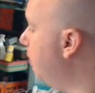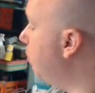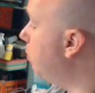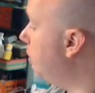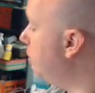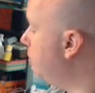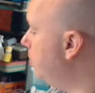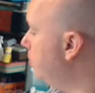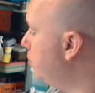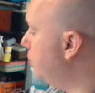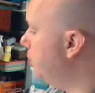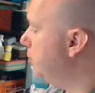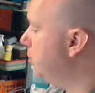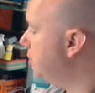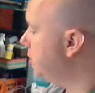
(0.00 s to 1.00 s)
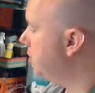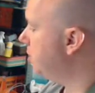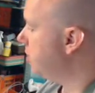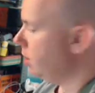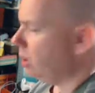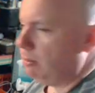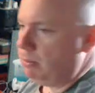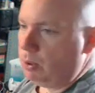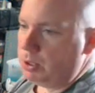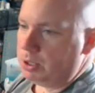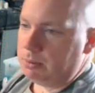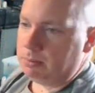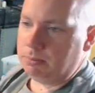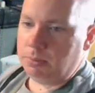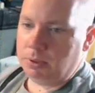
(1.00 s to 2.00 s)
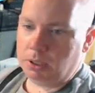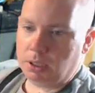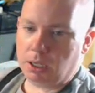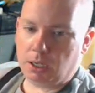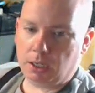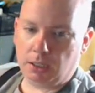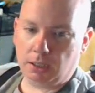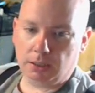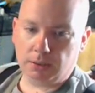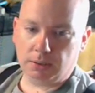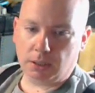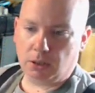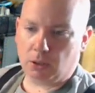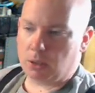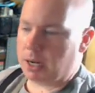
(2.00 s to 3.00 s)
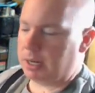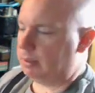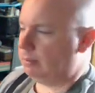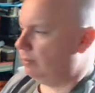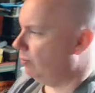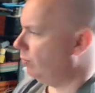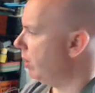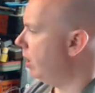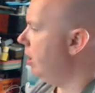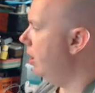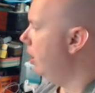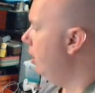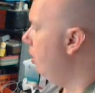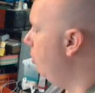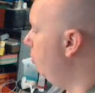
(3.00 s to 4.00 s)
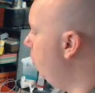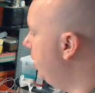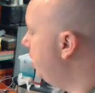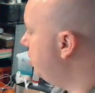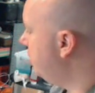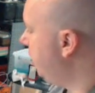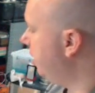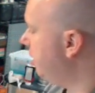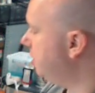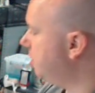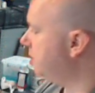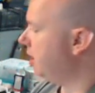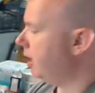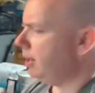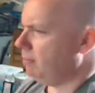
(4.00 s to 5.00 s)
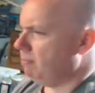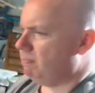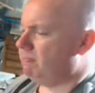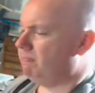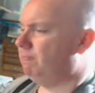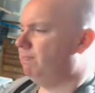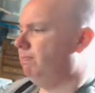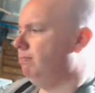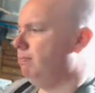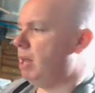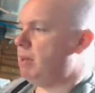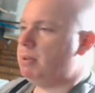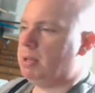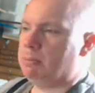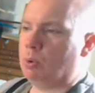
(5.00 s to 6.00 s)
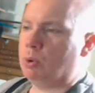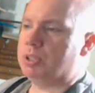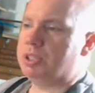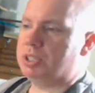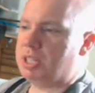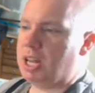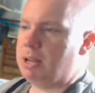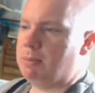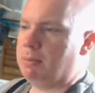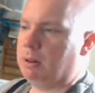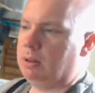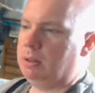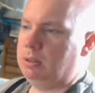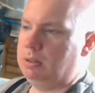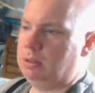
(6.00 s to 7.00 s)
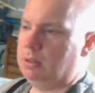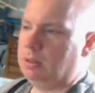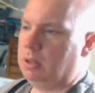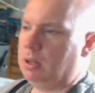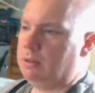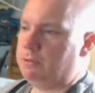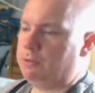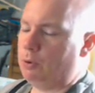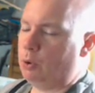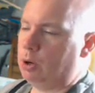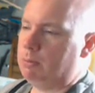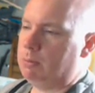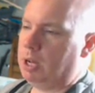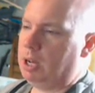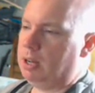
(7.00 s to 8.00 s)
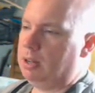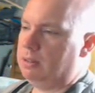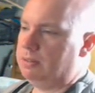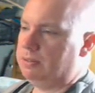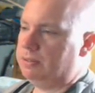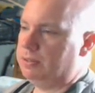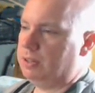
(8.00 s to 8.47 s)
it will produce ammonium chloride, which is maybe a more stable form of